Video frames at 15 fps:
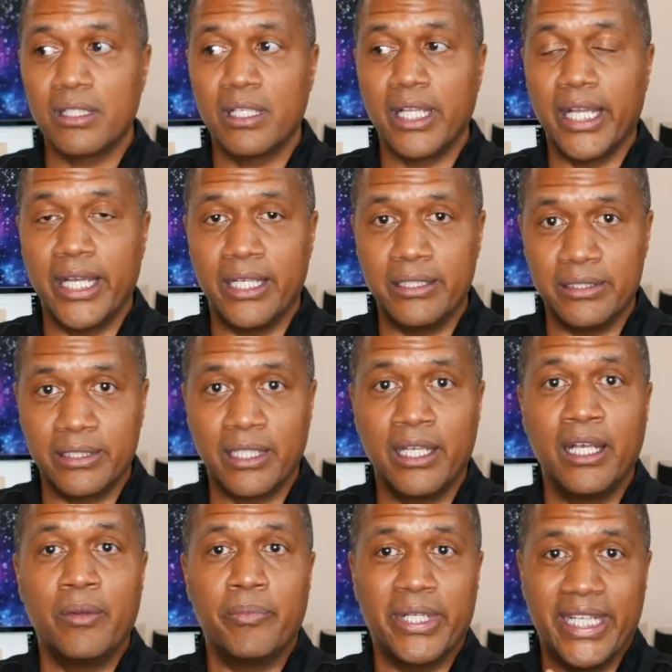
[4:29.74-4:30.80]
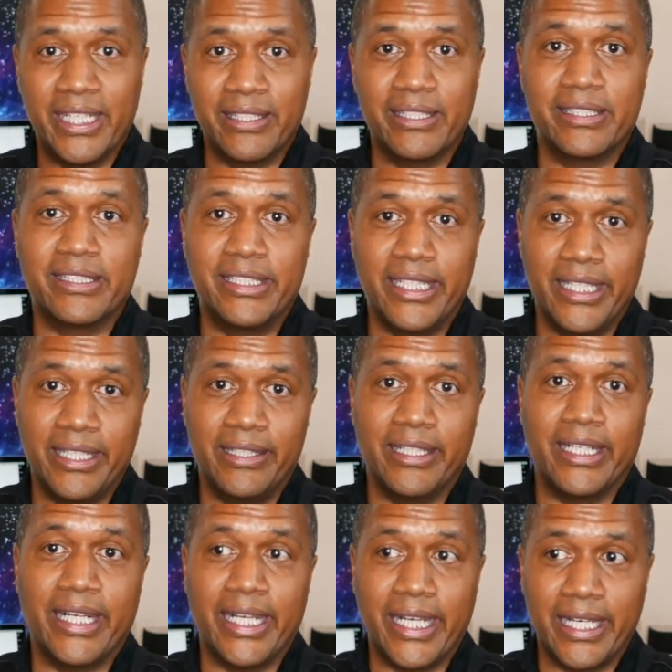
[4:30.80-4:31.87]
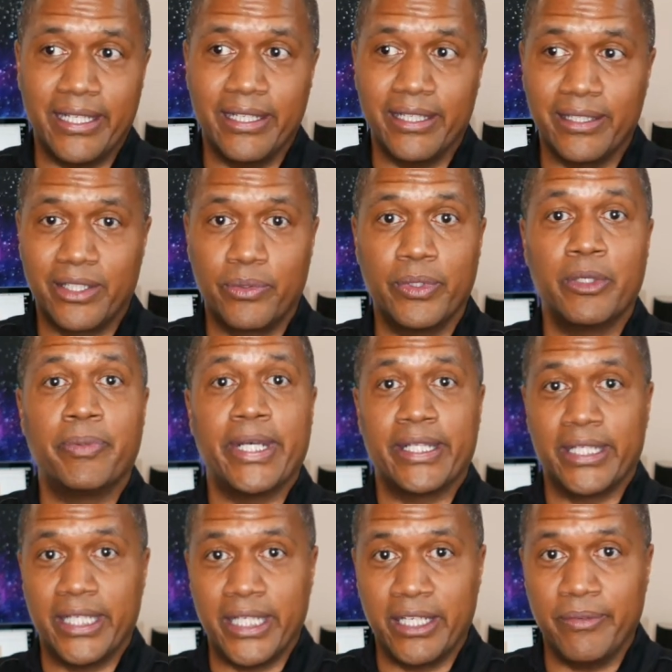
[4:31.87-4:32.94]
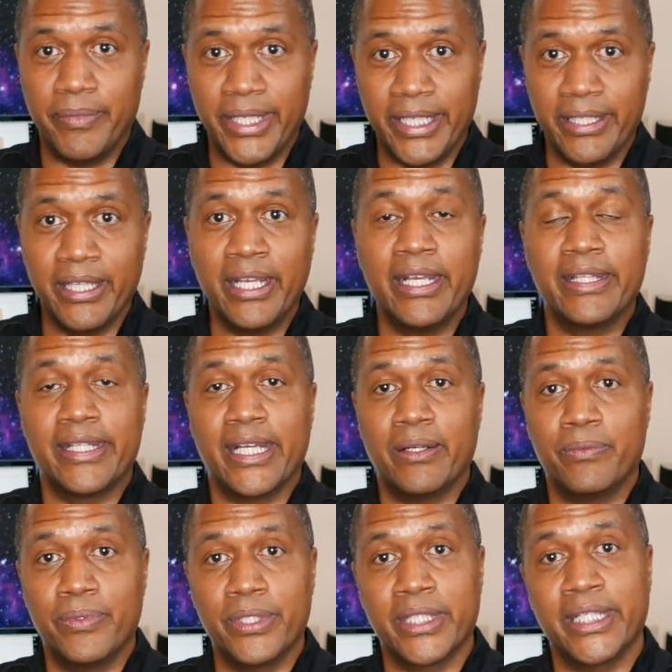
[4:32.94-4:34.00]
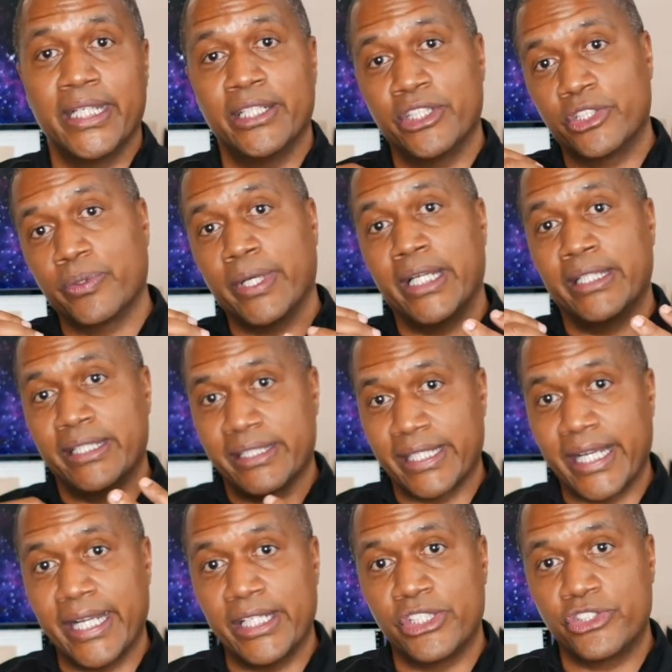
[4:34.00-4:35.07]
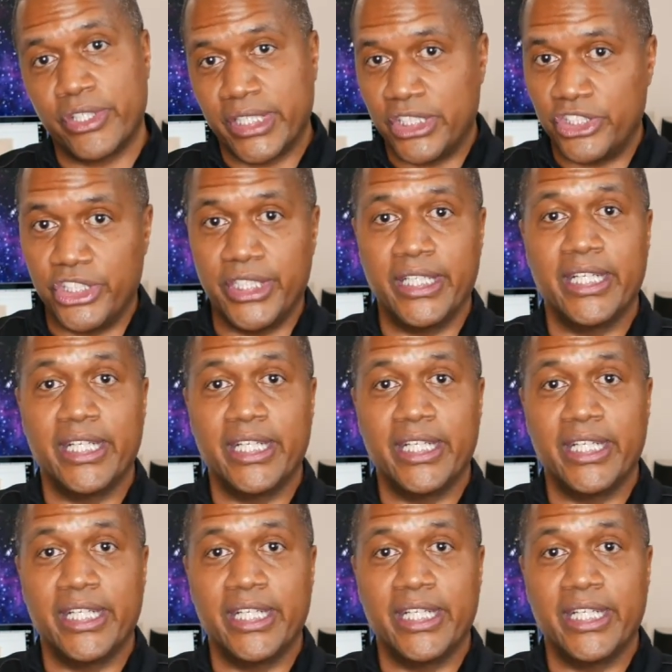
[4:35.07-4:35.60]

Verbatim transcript: and begin to see that I had a career path ahead of me that really intertwined design, strategy,